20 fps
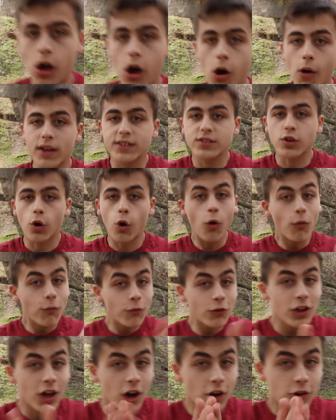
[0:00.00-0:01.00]
All right, so
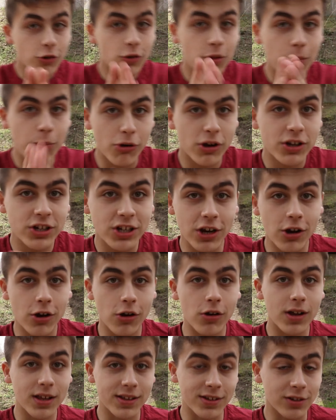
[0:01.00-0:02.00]
hopefully under the bridge
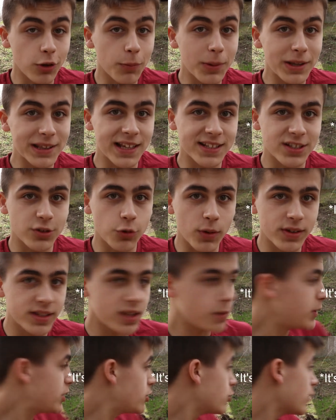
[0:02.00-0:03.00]
here, it's a little bit less
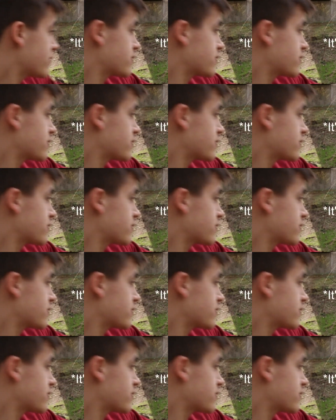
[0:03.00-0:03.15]
noisy. We do have